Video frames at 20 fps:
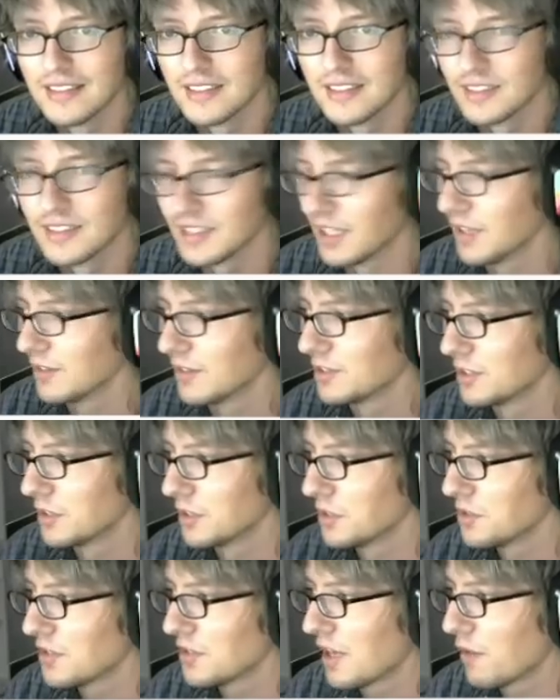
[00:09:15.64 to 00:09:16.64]
So, it
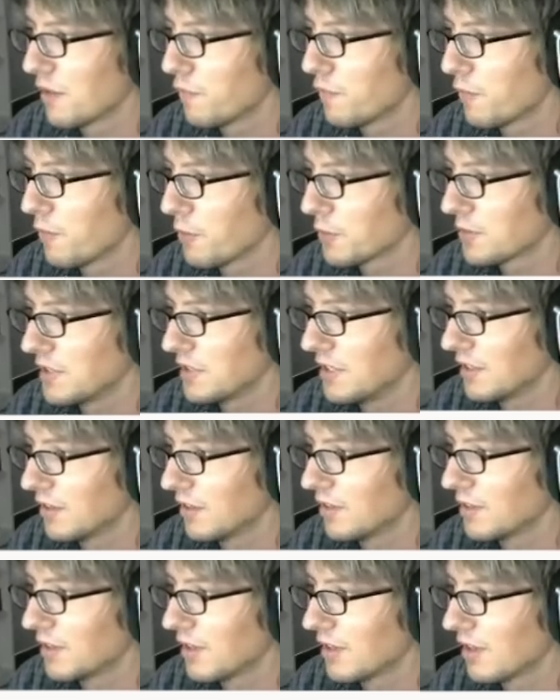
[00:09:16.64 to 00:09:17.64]
turns out
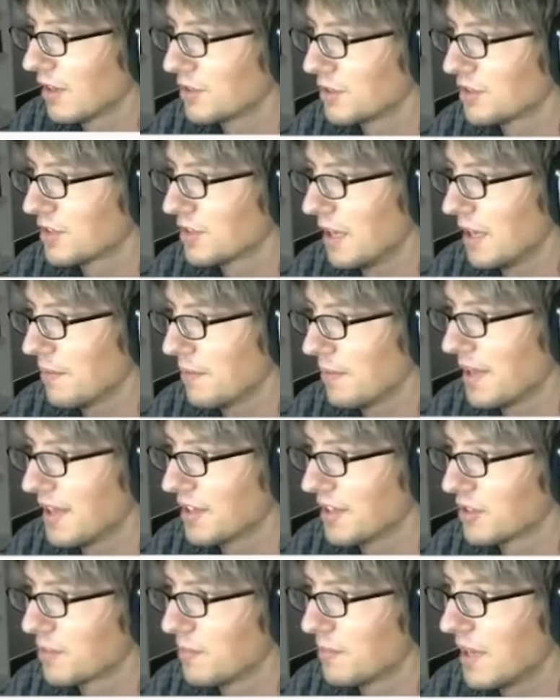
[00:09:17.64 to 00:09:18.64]
$1,400 skate
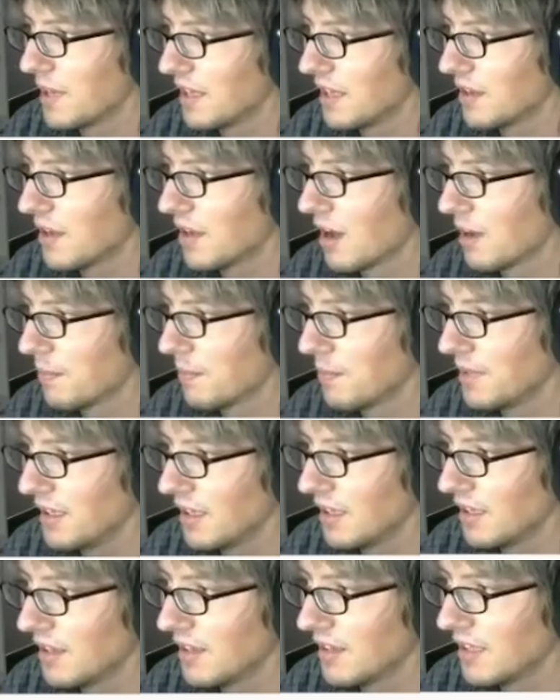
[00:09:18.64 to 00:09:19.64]
pants may not
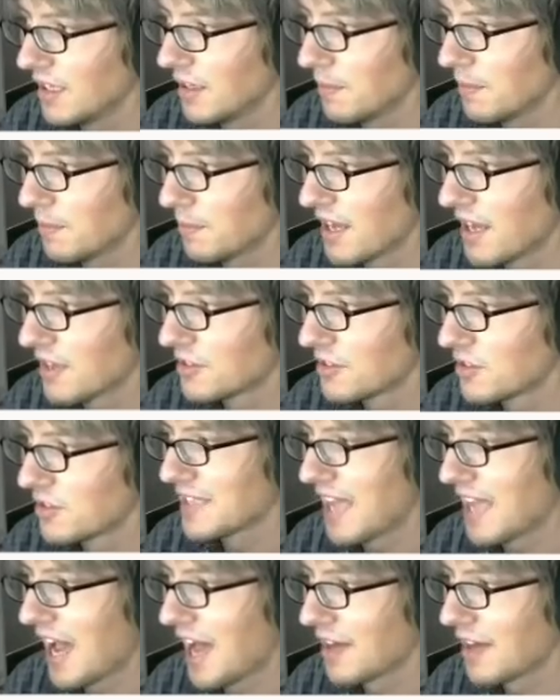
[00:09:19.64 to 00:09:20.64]
be the
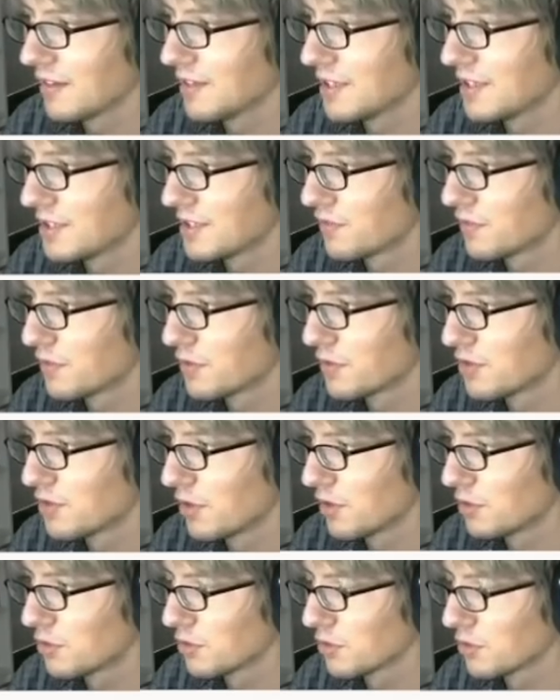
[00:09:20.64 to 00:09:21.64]
best catalyst for
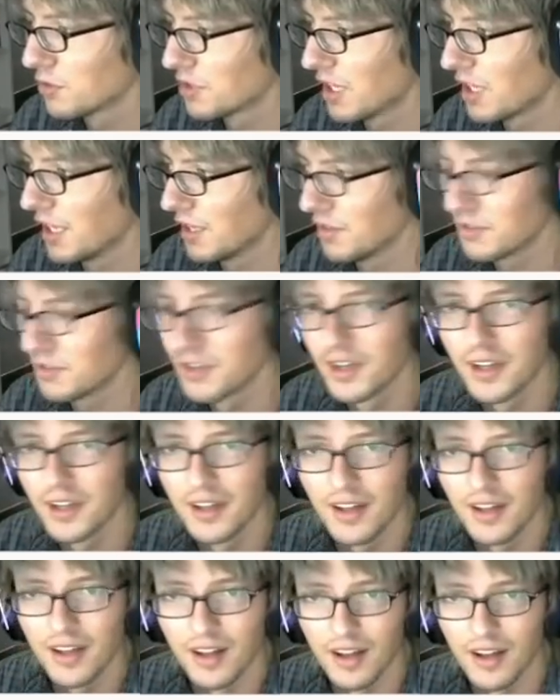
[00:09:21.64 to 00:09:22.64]
social change.
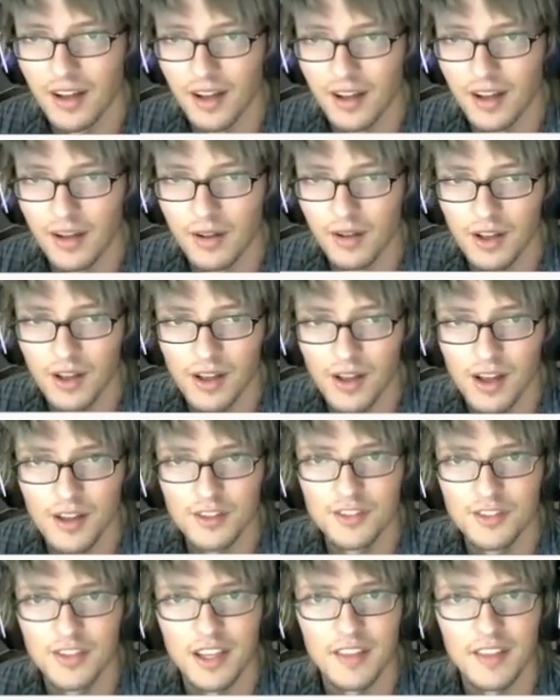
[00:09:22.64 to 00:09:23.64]
I'll
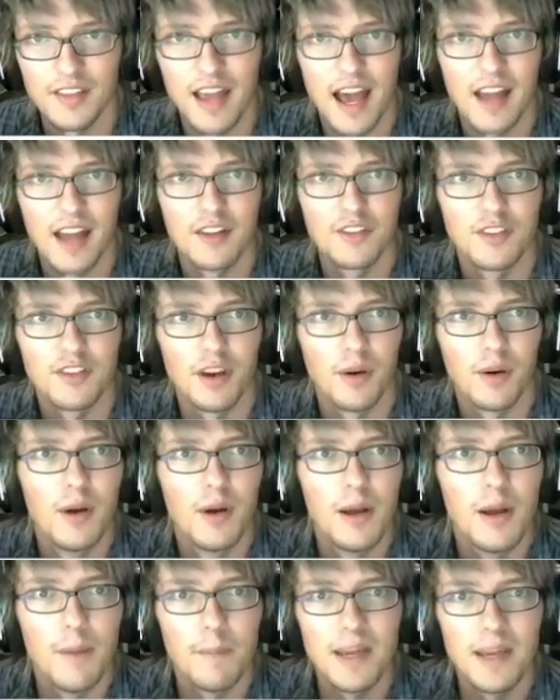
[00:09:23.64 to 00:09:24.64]
say that. So,
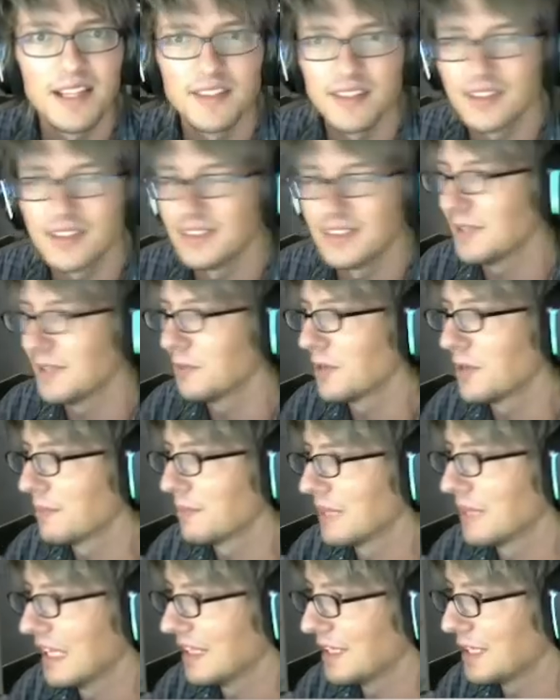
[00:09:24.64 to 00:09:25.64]
basically, what I'm
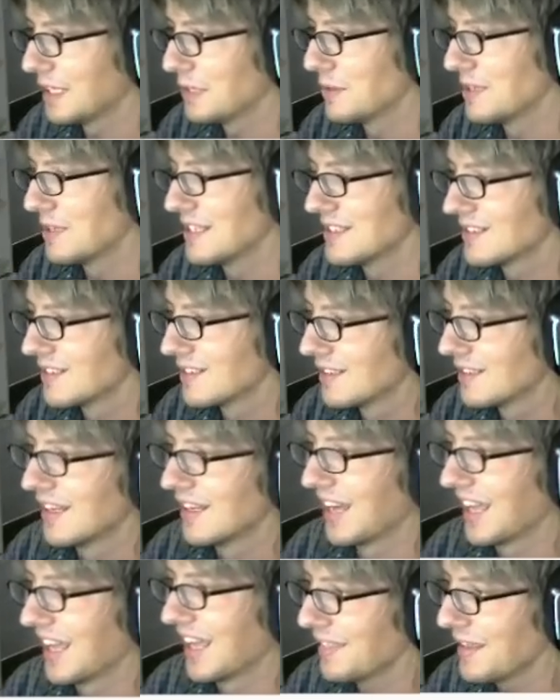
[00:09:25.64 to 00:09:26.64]
telling you is,
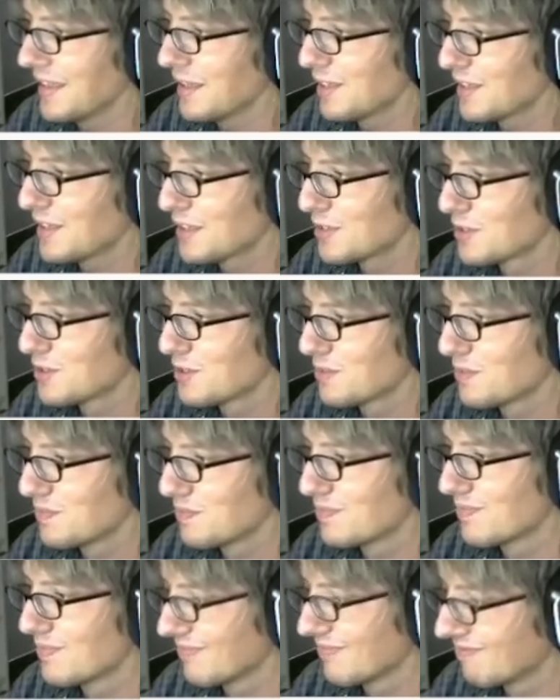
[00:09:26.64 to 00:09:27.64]
I think this
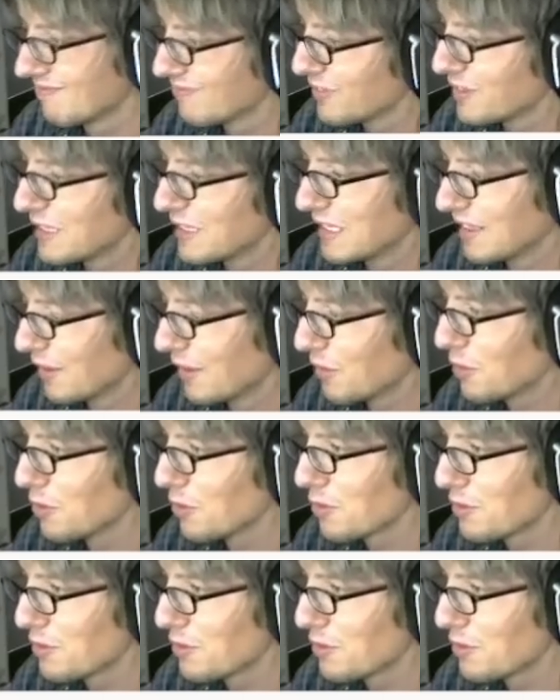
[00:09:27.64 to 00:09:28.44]
whole